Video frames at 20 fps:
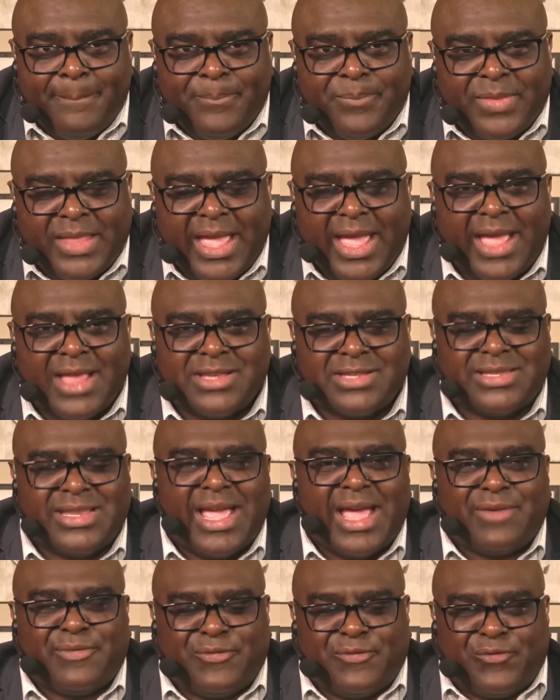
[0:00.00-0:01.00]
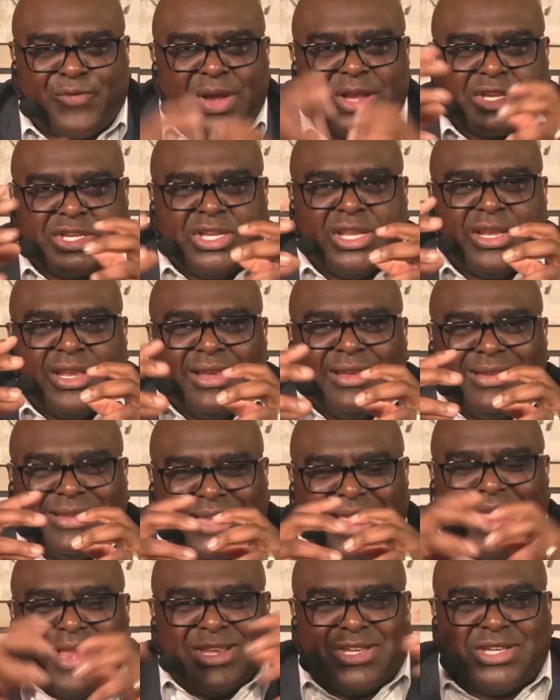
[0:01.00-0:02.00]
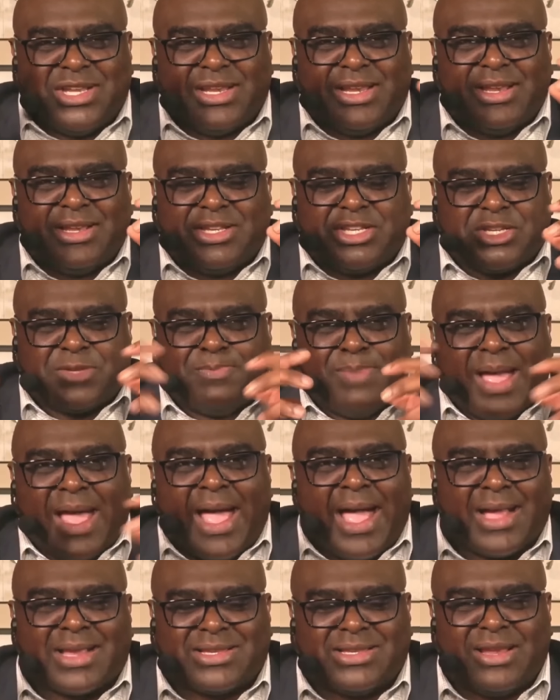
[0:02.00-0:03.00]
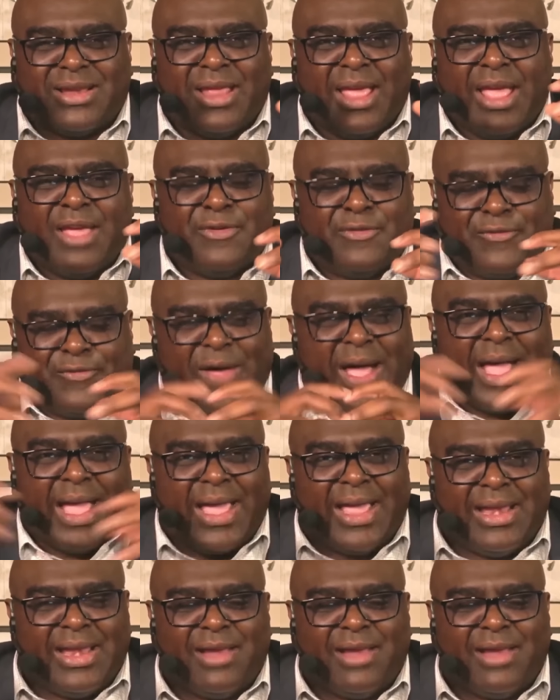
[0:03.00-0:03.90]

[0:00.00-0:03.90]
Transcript: there's that friction and tension and sparks and fire, and